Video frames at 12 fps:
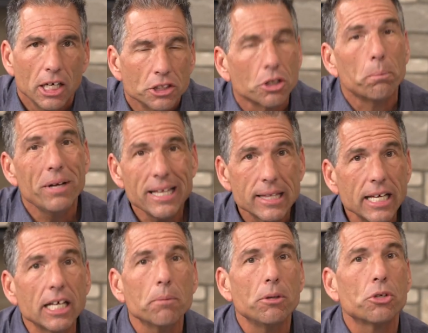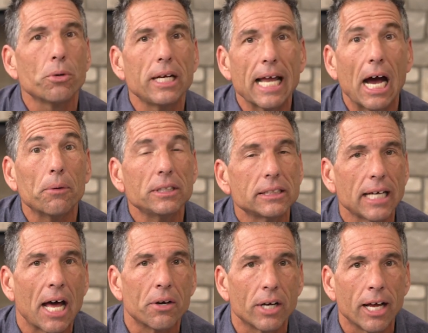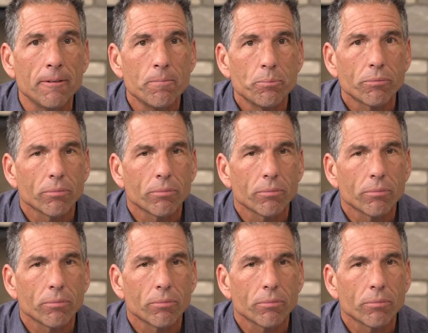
So be thinking between now and Saturday,